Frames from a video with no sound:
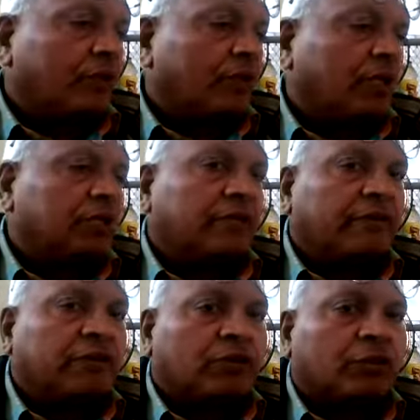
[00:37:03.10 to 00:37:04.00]
I think I
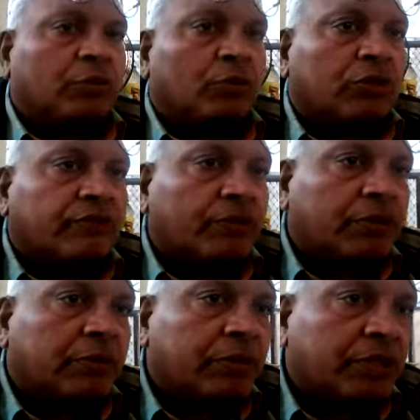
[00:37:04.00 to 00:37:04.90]
will not go more than
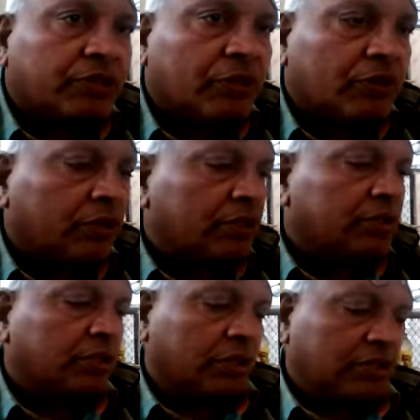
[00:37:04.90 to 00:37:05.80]
40 minutes on
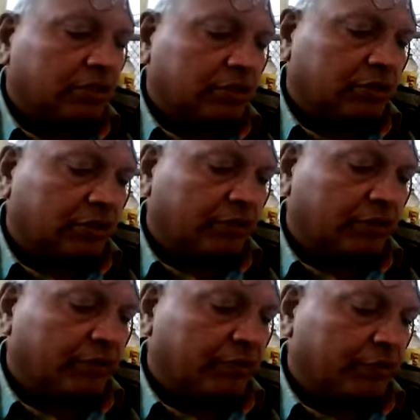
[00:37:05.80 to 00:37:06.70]
this. I'll just cover
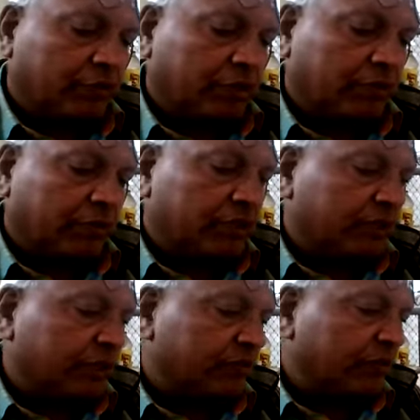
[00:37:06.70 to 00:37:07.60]
within 2-3 minutes
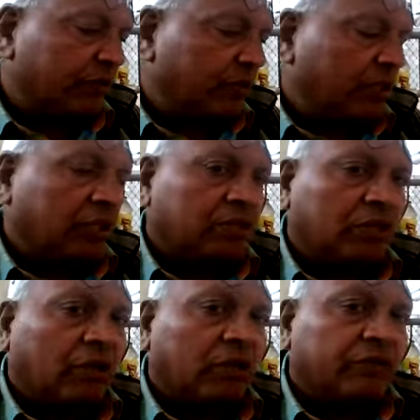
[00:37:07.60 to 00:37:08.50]
this time.
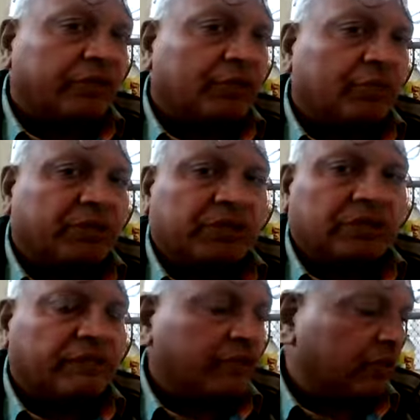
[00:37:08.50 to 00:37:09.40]
Long video means
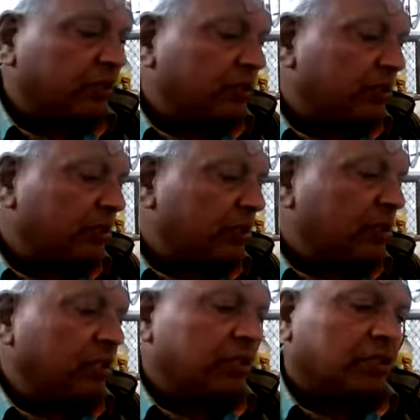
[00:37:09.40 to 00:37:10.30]
difficulty,
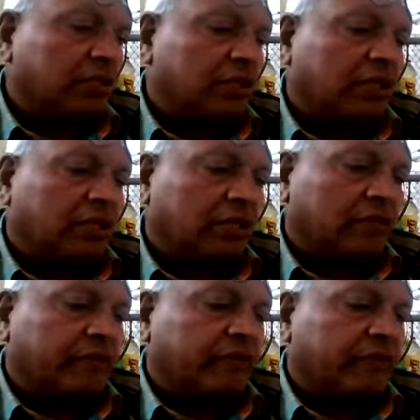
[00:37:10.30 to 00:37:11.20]
and
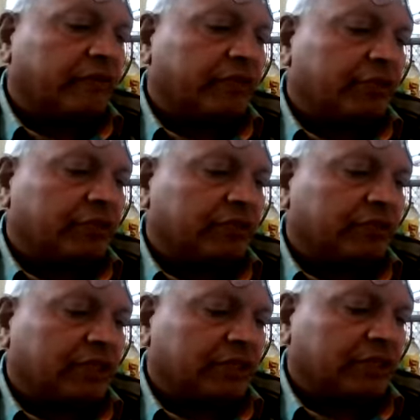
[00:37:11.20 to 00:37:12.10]
viewing video as
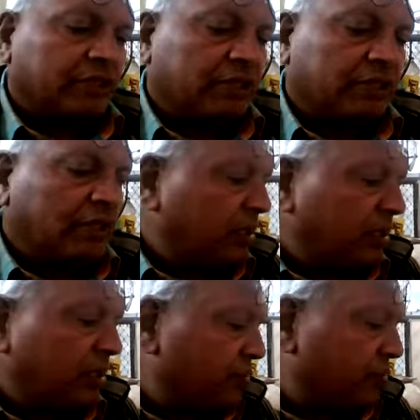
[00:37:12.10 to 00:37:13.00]
well as
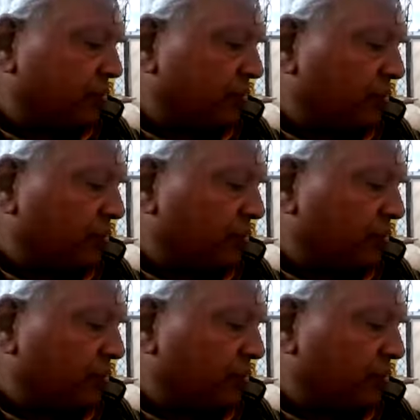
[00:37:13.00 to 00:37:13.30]
other issues.